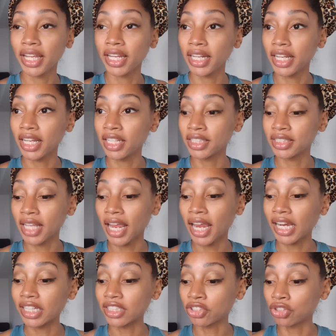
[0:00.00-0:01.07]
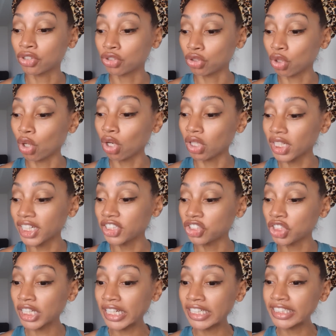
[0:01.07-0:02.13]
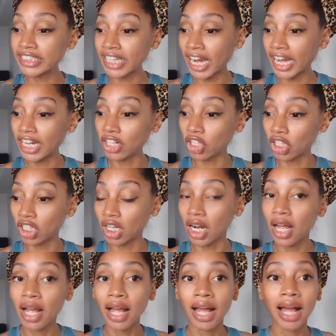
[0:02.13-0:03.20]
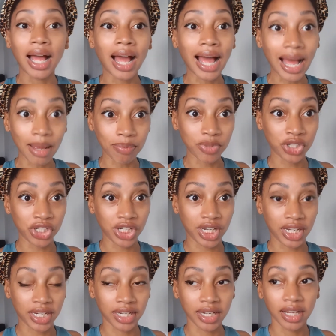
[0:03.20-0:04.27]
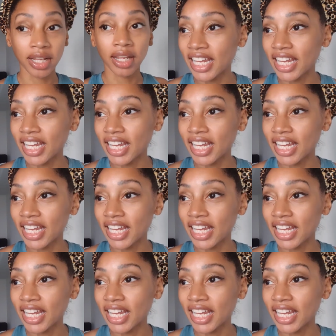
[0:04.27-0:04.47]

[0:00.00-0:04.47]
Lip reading: It is a storage container option.